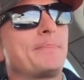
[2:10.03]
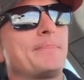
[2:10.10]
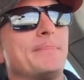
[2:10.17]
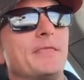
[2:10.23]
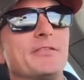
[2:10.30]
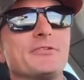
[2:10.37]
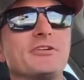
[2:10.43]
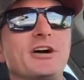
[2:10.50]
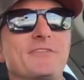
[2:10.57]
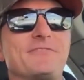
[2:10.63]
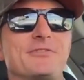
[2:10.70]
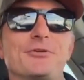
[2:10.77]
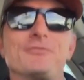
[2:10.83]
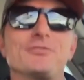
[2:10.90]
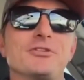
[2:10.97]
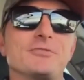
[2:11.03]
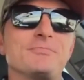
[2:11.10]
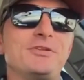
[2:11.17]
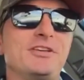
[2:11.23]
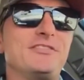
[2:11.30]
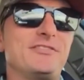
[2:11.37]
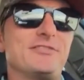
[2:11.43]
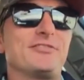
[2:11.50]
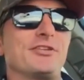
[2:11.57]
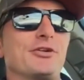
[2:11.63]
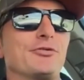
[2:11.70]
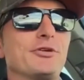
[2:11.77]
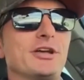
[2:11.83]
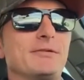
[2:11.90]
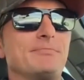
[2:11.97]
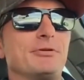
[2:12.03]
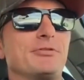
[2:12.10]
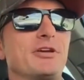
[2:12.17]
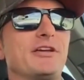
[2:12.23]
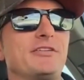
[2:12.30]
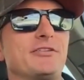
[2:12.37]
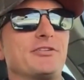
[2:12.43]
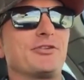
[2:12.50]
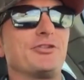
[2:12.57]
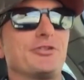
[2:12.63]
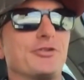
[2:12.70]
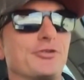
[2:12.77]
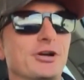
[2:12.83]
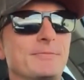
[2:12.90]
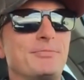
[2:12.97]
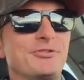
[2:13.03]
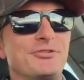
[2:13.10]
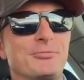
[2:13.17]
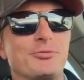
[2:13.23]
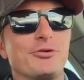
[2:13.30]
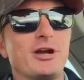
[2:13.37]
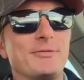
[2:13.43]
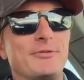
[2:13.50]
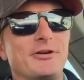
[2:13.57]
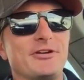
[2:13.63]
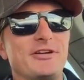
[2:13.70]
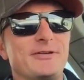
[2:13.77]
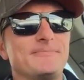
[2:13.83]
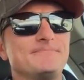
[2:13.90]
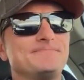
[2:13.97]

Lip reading: Another often overlooked piece is the grip. Okay, your grip is your primary,